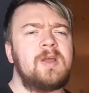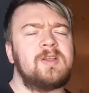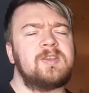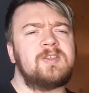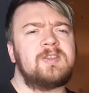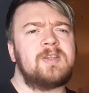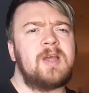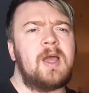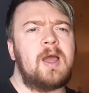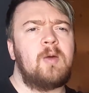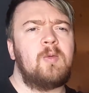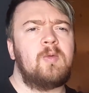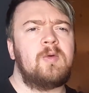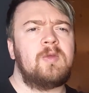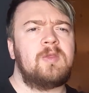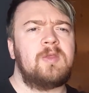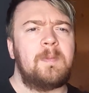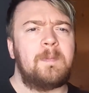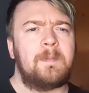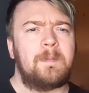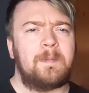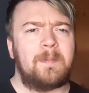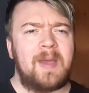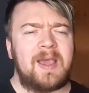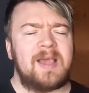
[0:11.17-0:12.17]
So let's
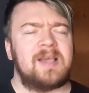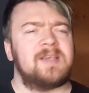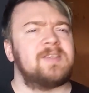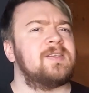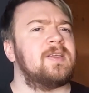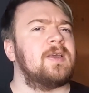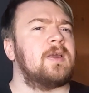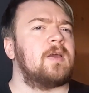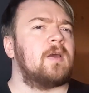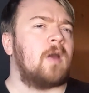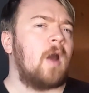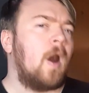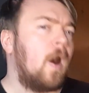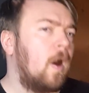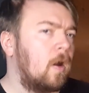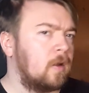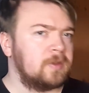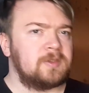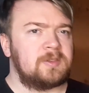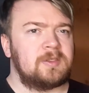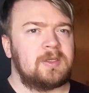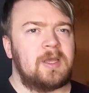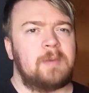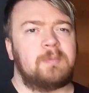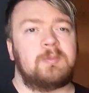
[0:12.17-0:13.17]
start with the
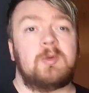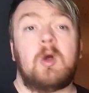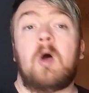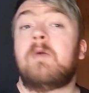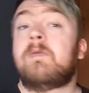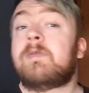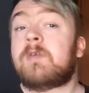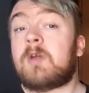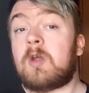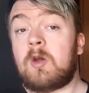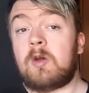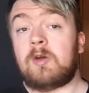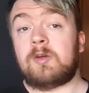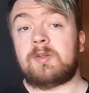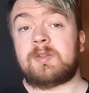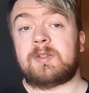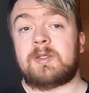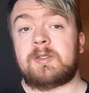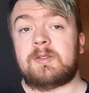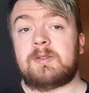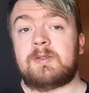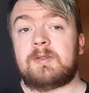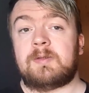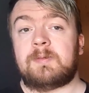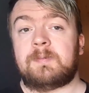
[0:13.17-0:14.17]
basic concept of
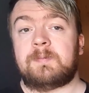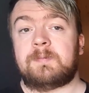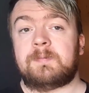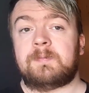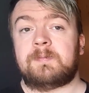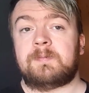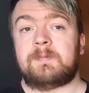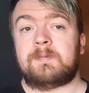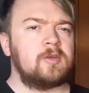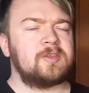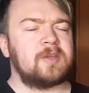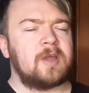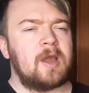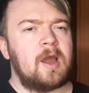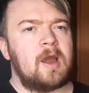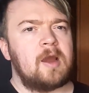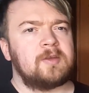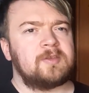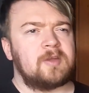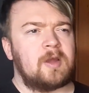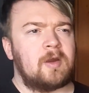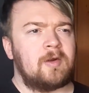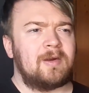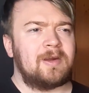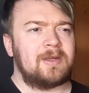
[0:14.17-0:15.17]
curses.
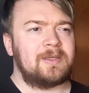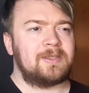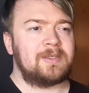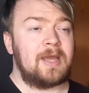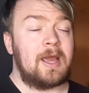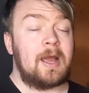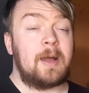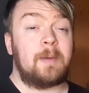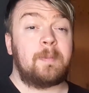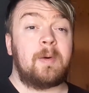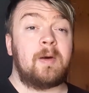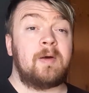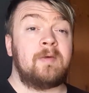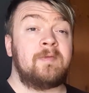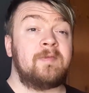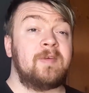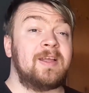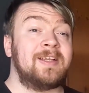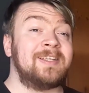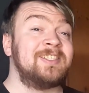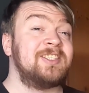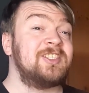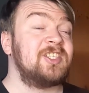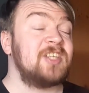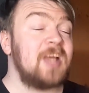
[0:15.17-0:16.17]
Curse cards are a
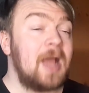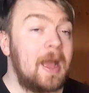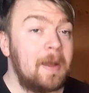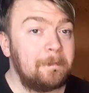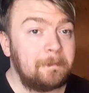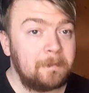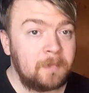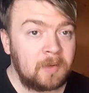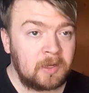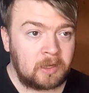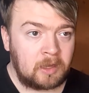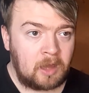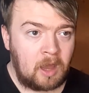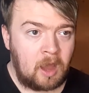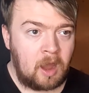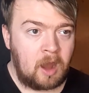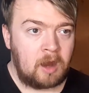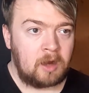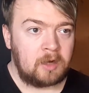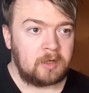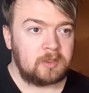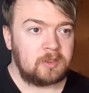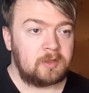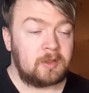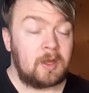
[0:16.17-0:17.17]
type of
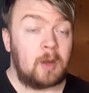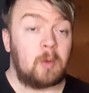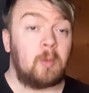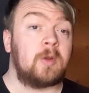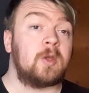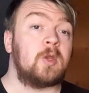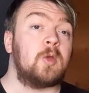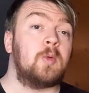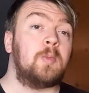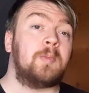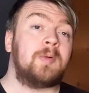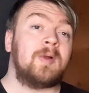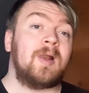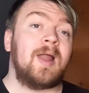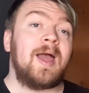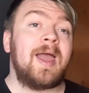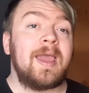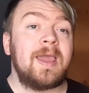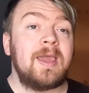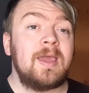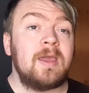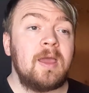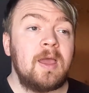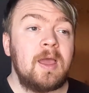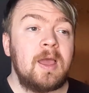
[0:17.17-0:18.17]
enchantment card that when you
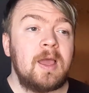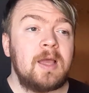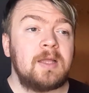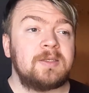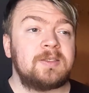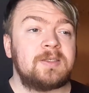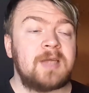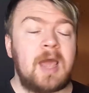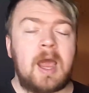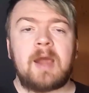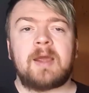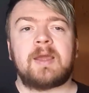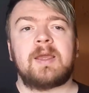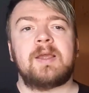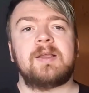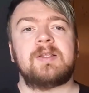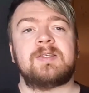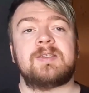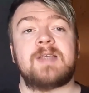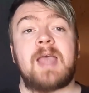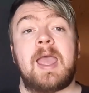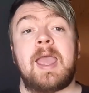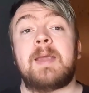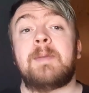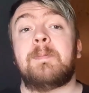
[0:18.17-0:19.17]
play,
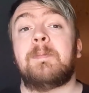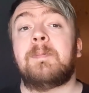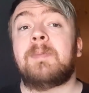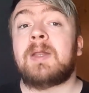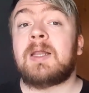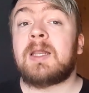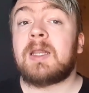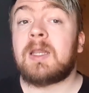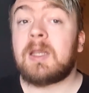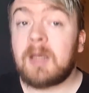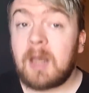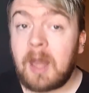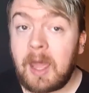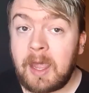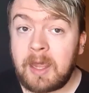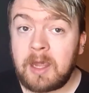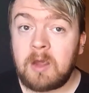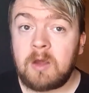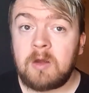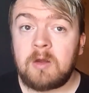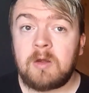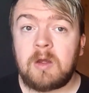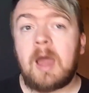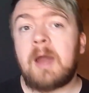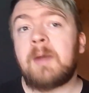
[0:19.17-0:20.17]
targets a
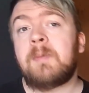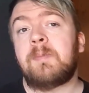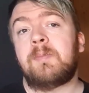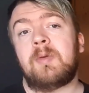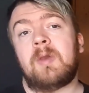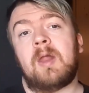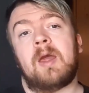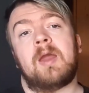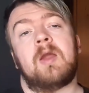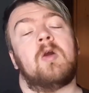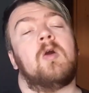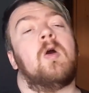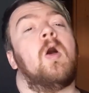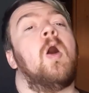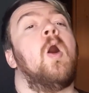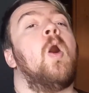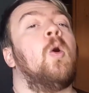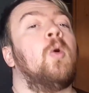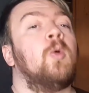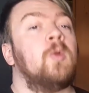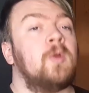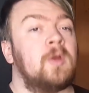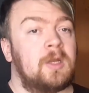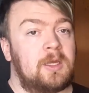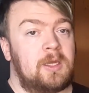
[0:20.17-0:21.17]
player and
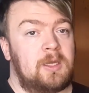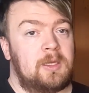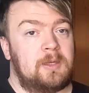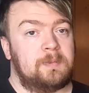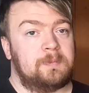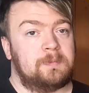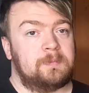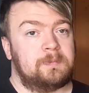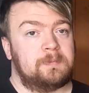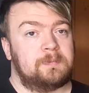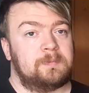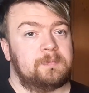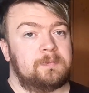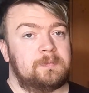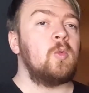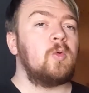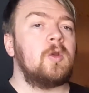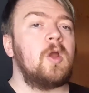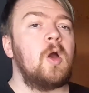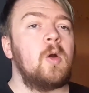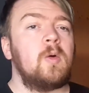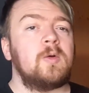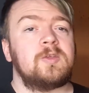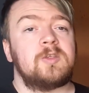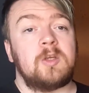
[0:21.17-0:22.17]
player only.
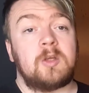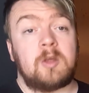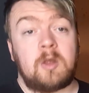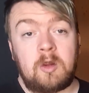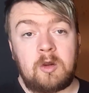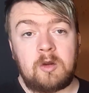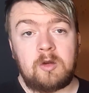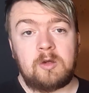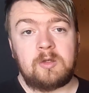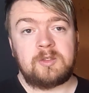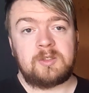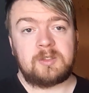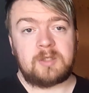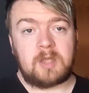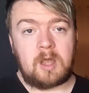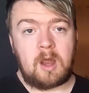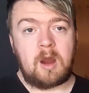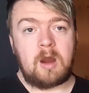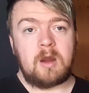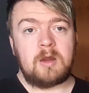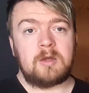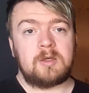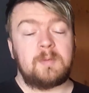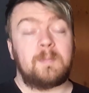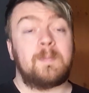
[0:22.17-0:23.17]
You will know it's a
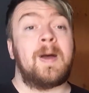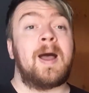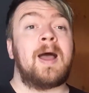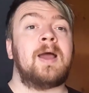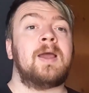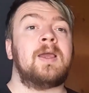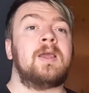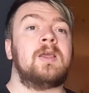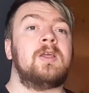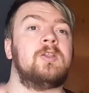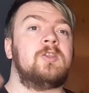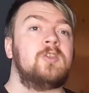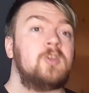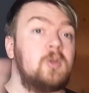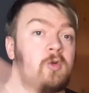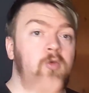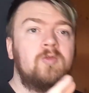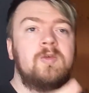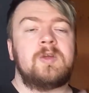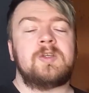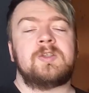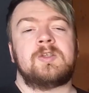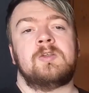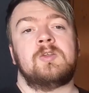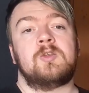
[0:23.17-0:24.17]
curse card by
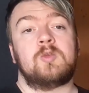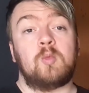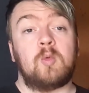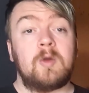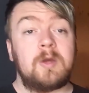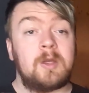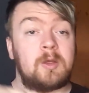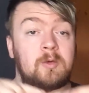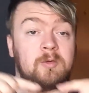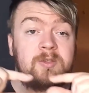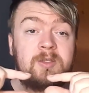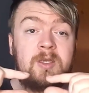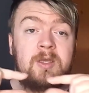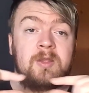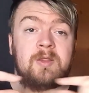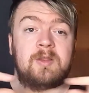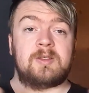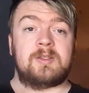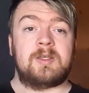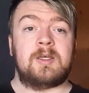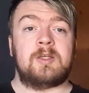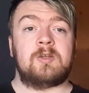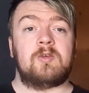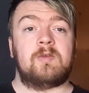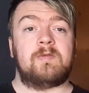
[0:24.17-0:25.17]
two reasons. One, it will
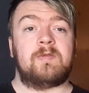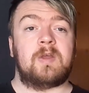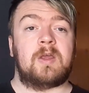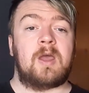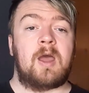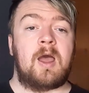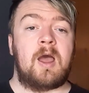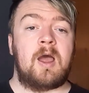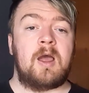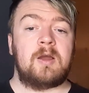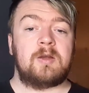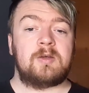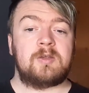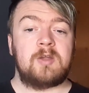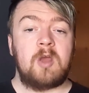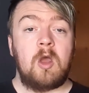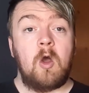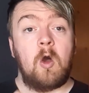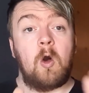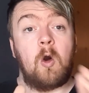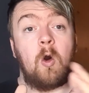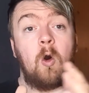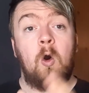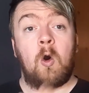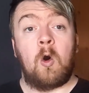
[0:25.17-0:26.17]
say in the center of the
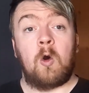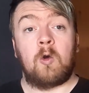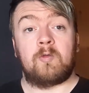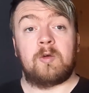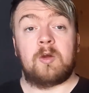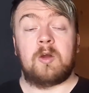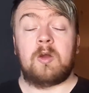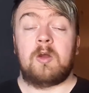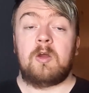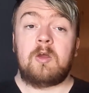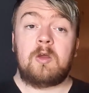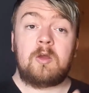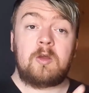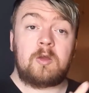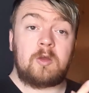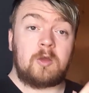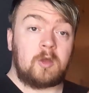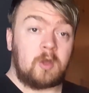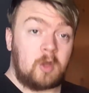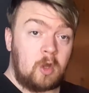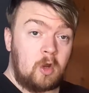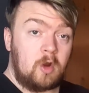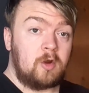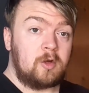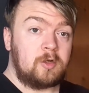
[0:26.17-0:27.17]
card, aura
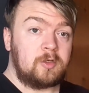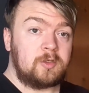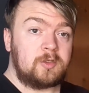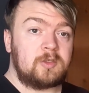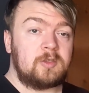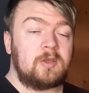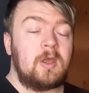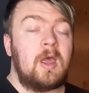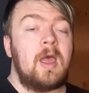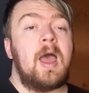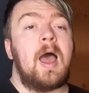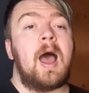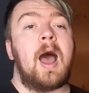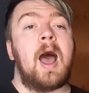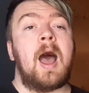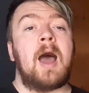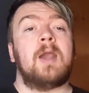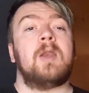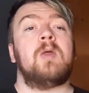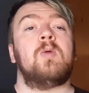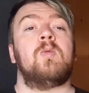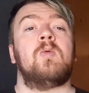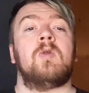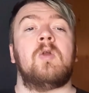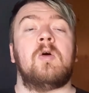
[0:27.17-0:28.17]
curse,
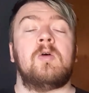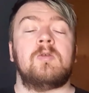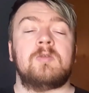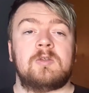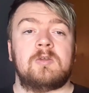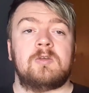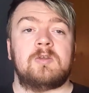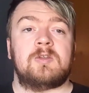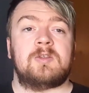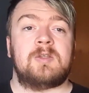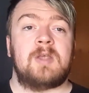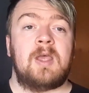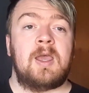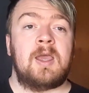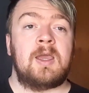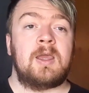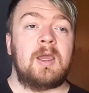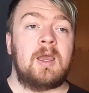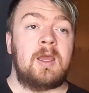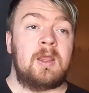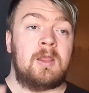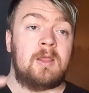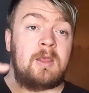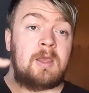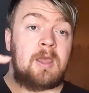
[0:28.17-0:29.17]
and it will also
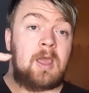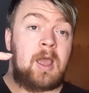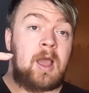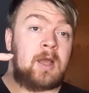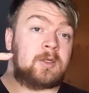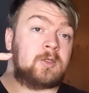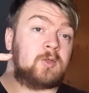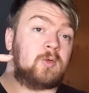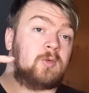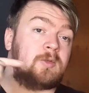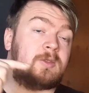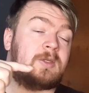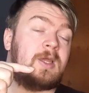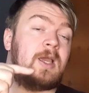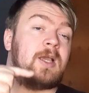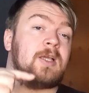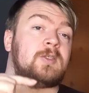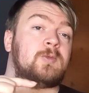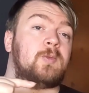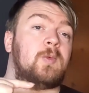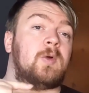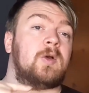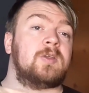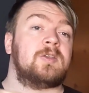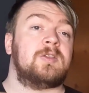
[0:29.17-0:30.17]
say in the actual
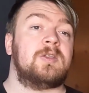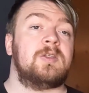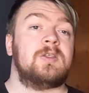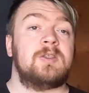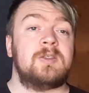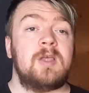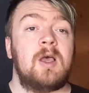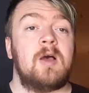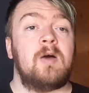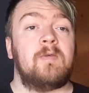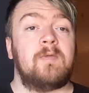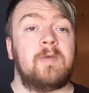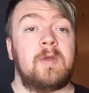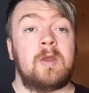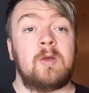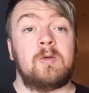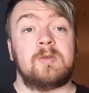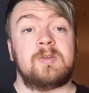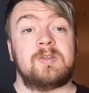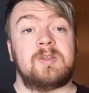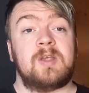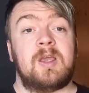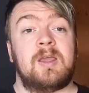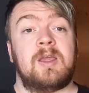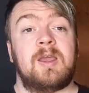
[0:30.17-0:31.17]
text box
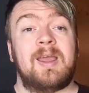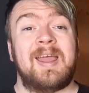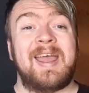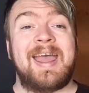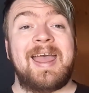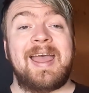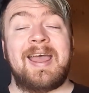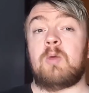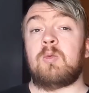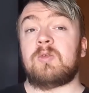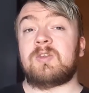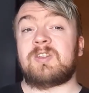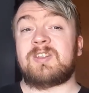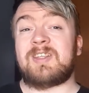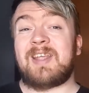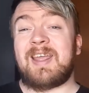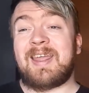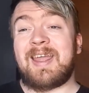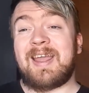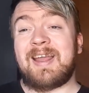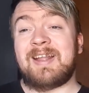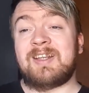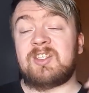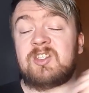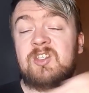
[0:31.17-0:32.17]
itself, it will say
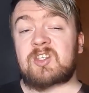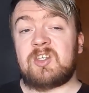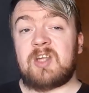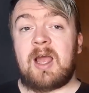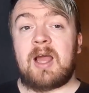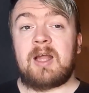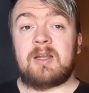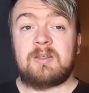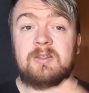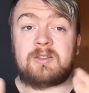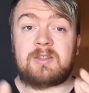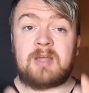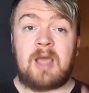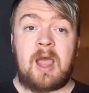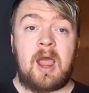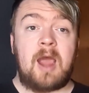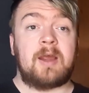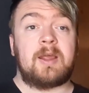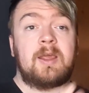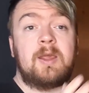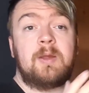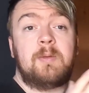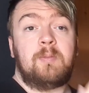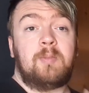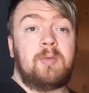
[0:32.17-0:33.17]
enchant
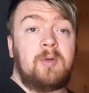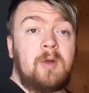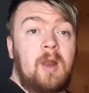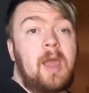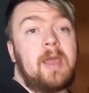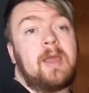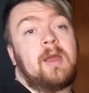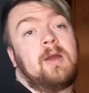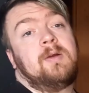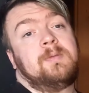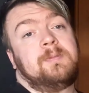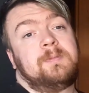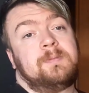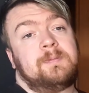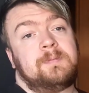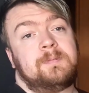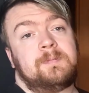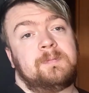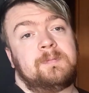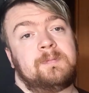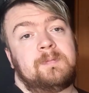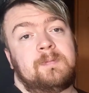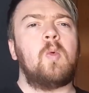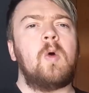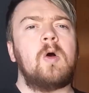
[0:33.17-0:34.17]
target player.
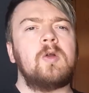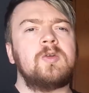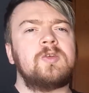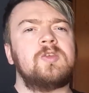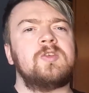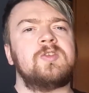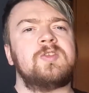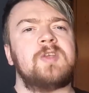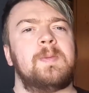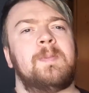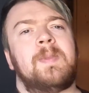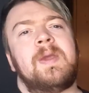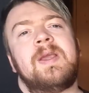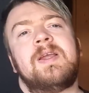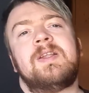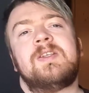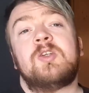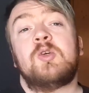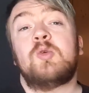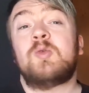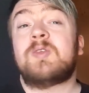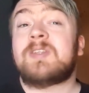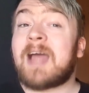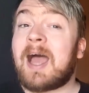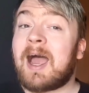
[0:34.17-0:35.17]
So what does it
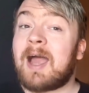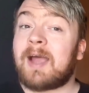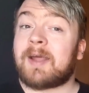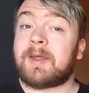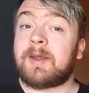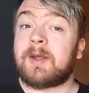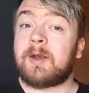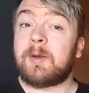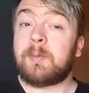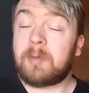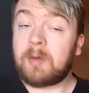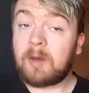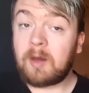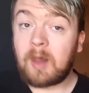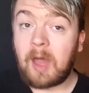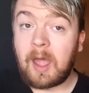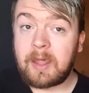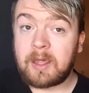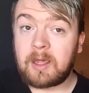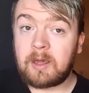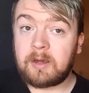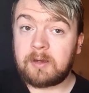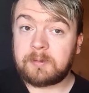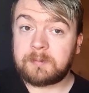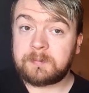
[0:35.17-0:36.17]
mean to target a
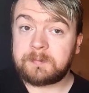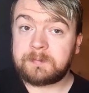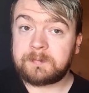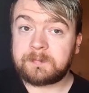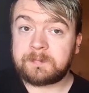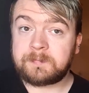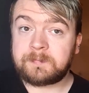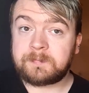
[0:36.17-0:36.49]
player?